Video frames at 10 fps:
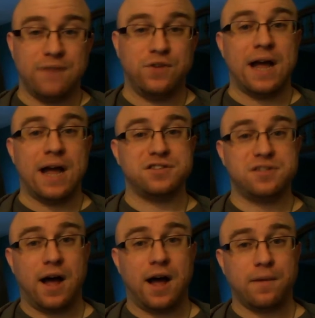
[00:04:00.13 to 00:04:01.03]
you got
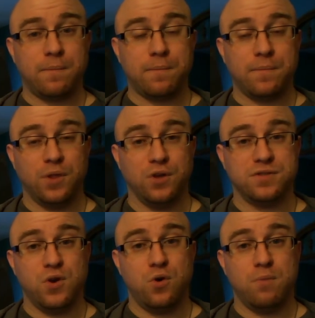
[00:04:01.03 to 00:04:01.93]
stuck, those
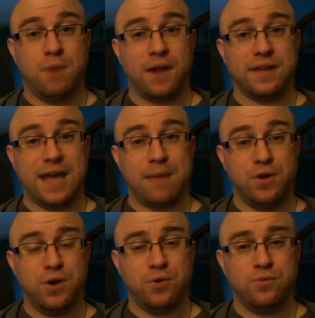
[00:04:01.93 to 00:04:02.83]
of you who bought the game
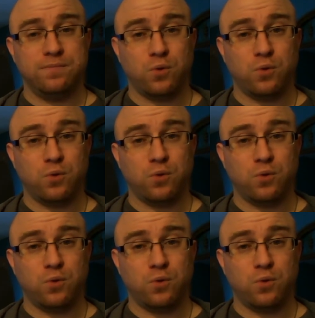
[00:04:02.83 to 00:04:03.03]
new